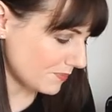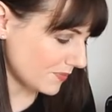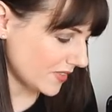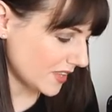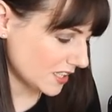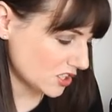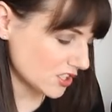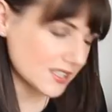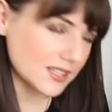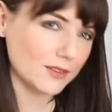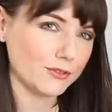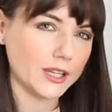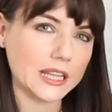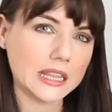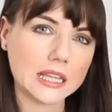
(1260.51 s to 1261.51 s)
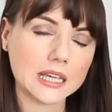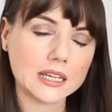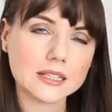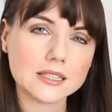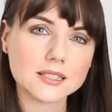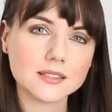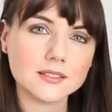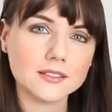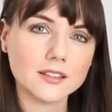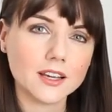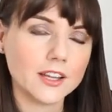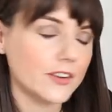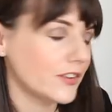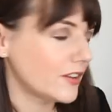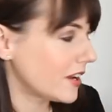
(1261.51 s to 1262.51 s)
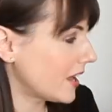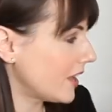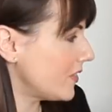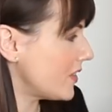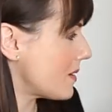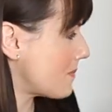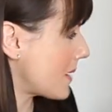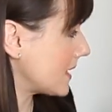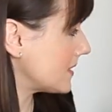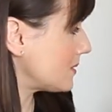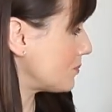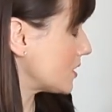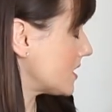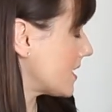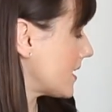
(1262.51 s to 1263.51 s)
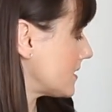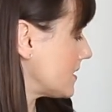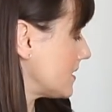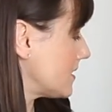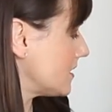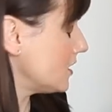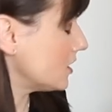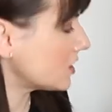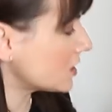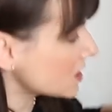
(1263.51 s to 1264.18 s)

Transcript: they're just lovely things, and they're best protected and looked